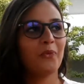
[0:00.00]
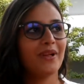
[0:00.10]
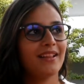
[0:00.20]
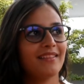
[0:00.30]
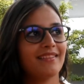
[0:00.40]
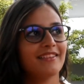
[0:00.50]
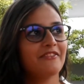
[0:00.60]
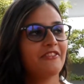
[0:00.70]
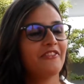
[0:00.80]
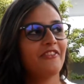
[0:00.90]
Well,
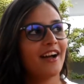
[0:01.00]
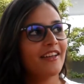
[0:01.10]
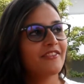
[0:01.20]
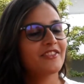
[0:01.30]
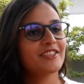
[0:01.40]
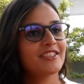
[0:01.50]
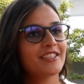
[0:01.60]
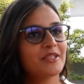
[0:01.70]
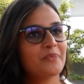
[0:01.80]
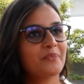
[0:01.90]
in 5
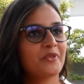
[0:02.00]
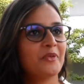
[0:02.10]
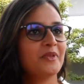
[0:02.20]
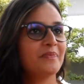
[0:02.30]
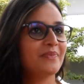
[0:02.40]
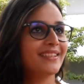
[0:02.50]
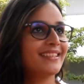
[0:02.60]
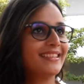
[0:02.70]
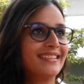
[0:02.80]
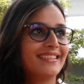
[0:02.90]
years,
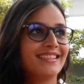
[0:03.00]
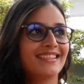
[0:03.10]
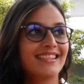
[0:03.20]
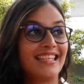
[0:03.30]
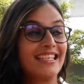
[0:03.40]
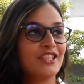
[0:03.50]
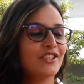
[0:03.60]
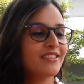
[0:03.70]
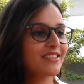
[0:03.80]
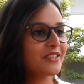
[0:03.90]
probably
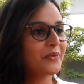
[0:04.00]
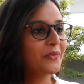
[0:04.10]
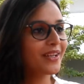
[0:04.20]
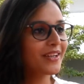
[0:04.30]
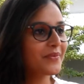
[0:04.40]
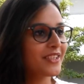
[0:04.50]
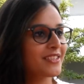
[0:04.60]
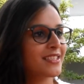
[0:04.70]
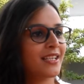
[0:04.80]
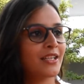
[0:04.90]
teaching somewhere,
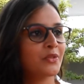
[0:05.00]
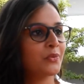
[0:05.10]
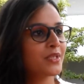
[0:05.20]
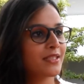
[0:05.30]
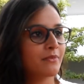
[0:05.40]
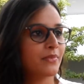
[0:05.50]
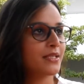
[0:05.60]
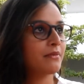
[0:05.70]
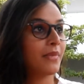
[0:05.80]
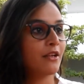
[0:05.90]
because it has always
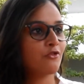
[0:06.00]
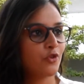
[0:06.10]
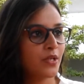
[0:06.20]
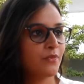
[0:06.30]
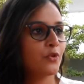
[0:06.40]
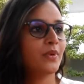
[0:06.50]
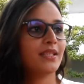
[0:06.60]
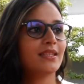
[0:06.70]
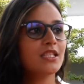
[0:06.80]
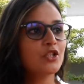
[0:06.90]
been my dream to be
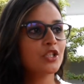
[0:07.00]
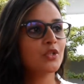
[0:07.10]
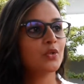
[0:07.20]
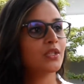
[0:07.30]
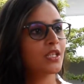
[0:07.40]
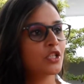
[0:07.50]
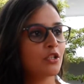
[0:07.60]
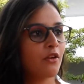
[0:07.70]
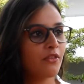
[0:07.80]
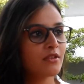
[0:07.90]
a teacher, to teach
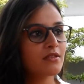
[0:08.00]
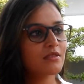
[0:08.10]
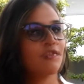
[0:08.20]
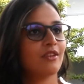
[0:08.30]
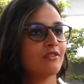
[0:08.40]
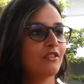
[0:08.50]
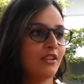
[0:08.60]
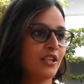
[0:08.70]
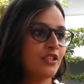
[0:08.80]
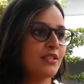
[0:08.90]
others. Sharing
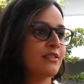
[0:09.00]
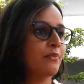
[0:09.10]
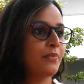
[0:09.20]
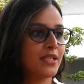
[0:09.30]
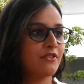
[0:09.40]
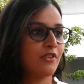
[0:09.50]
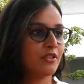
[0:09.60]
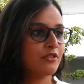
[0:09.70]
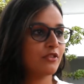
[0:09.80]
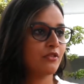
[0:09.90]
knowledge is the best
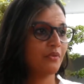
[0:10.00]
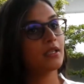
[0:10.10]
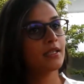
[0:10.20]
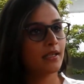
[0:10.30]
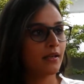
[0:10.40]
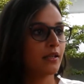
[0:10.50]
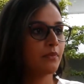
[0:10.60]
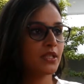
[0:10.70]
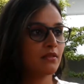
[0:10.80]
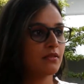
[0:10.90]
thing to do. Here
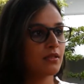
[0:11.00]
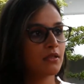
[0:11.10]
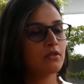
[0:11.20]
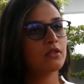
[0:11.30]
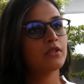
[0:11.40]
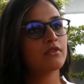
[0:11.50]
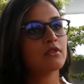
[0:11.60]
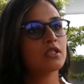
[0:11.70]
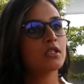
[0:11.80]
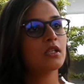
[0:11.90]
in Middlesex
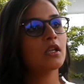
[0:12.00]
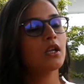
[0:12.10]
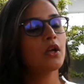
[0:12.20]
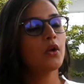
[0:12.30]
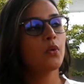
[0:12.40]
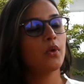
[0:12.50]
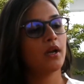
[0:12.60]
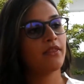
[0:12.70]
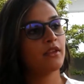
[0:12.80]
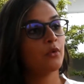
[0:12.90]
University, we
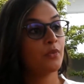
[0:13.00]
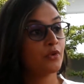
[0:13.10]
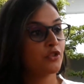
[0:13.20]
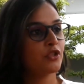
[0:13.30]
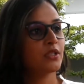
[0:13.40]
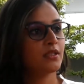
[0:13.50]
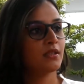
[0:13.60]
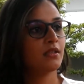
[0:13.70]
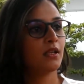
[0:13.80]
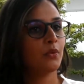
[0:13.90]
had the
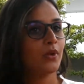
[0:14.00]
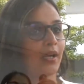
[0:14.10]
opportunity and we